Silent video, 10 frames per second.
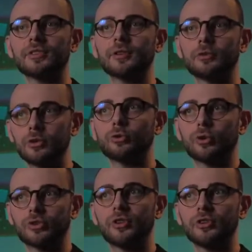
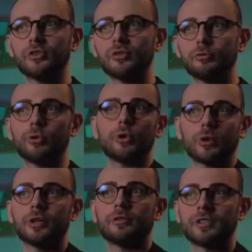resources
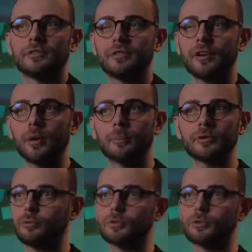for innovative development,